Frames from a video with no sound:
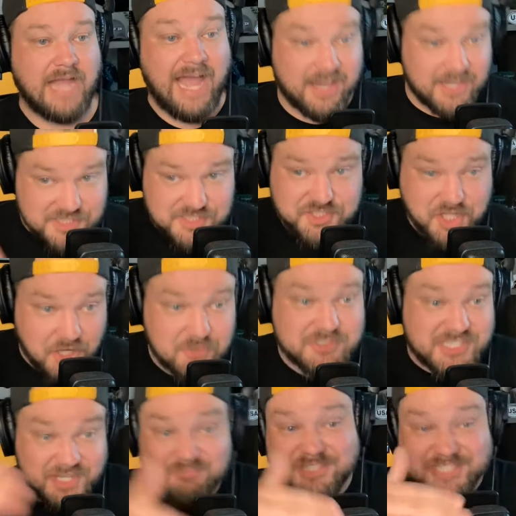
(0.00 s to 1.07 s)
Alex
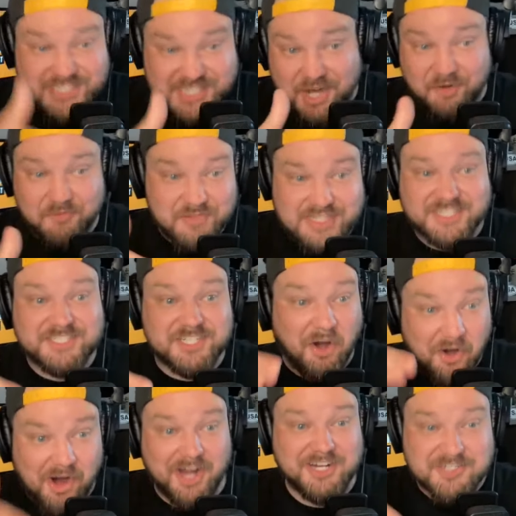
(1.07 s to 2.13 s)
Jones himself is
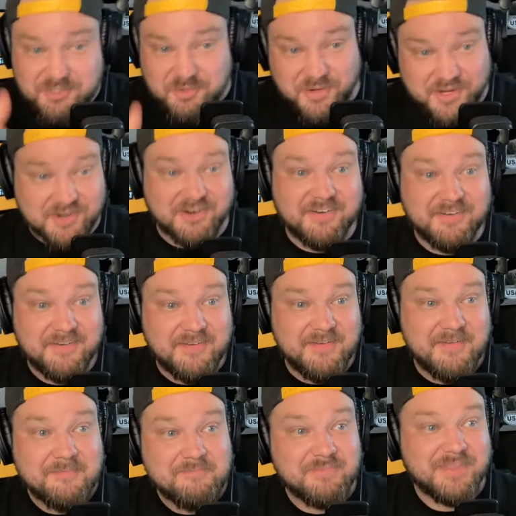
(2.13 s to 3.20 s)
on Twitter
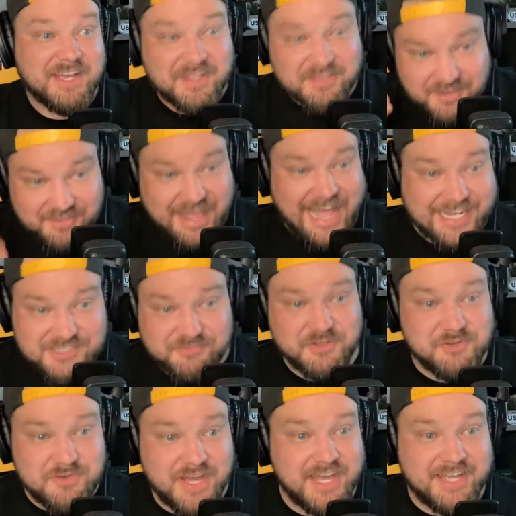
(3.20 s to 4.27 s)
in the last
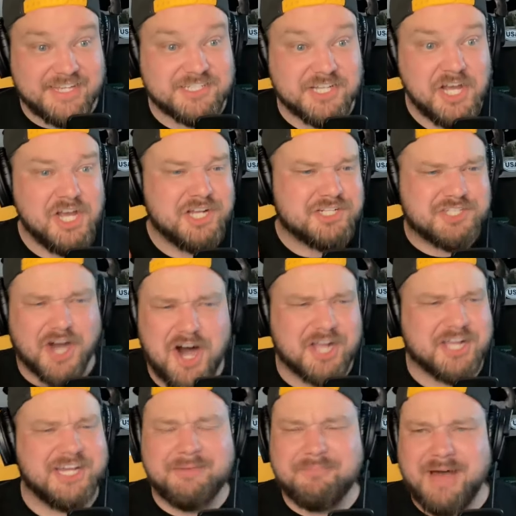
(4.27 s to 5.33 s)
few days
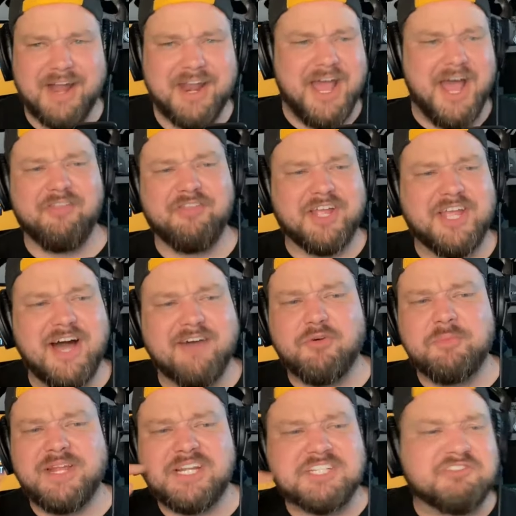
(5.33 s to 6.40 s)
talking about how the
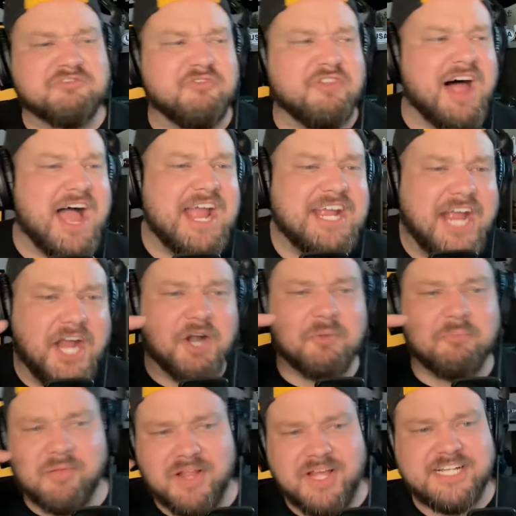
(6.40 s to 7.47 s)
government is flying
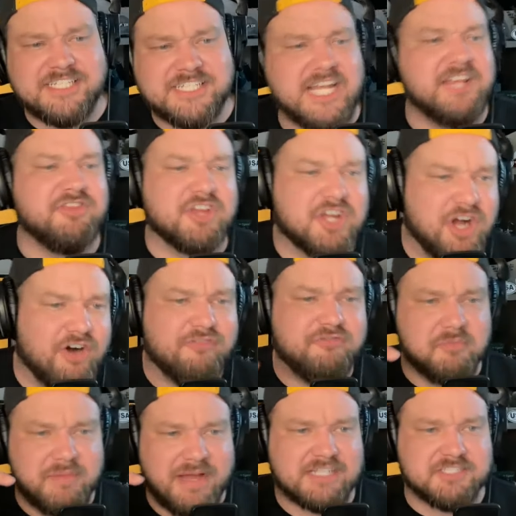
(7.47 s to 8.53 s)
airplanes in the Gulf
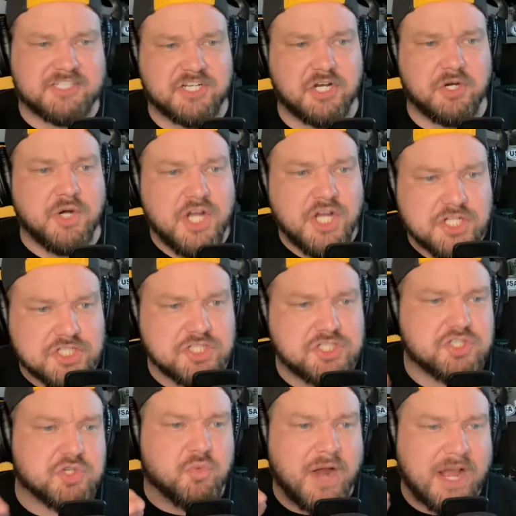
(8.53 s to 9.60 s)
of Mexico to
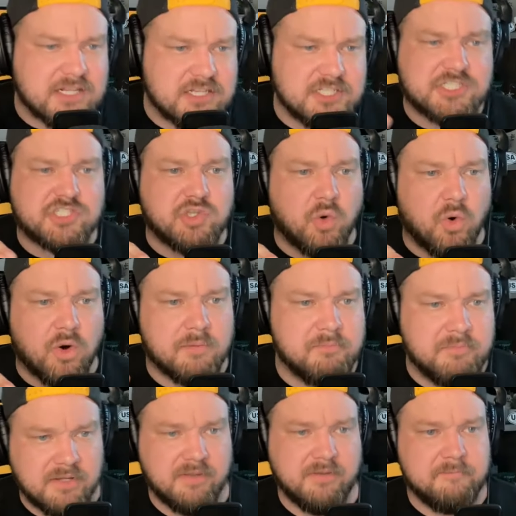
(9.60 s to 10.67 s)
direct the
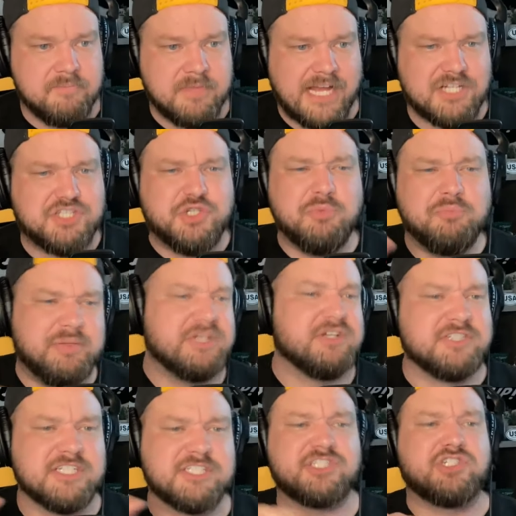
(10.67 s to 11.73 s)
storm and to
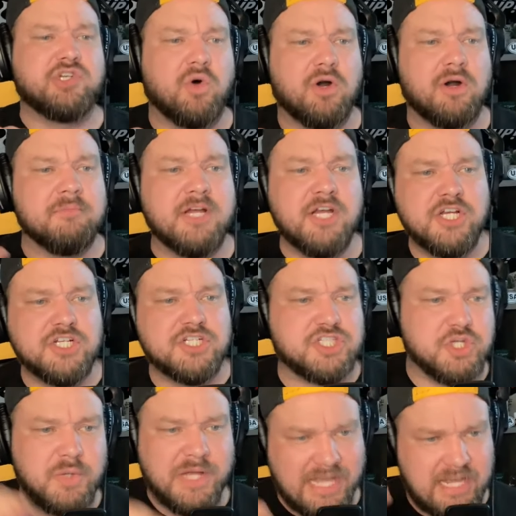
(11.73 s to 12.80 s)
build the storm
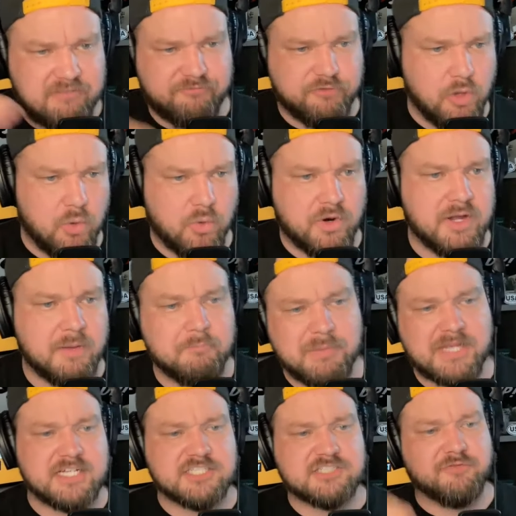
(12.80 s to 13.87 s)
to hit Florida
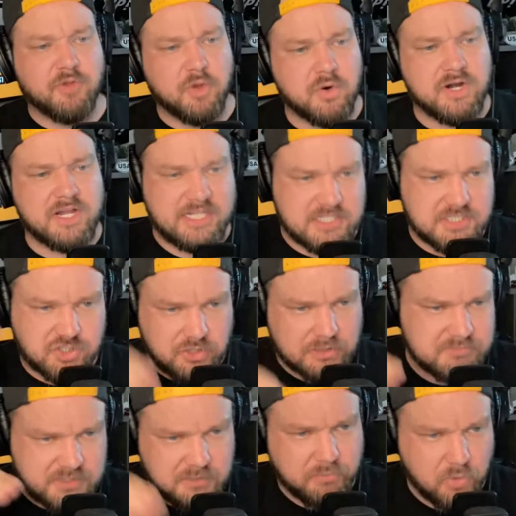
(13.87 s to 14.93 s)
because Florida is
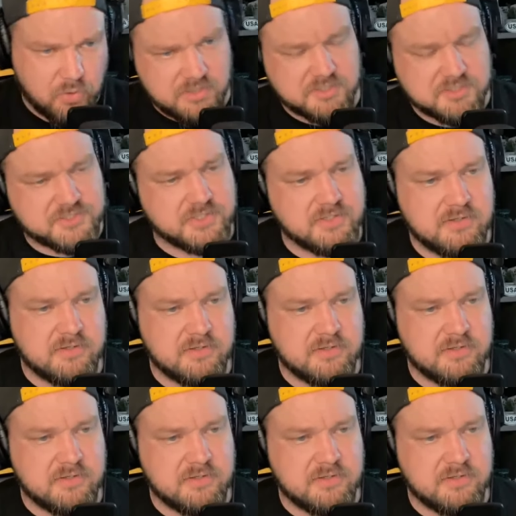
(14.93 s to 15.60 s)
Trump supporters.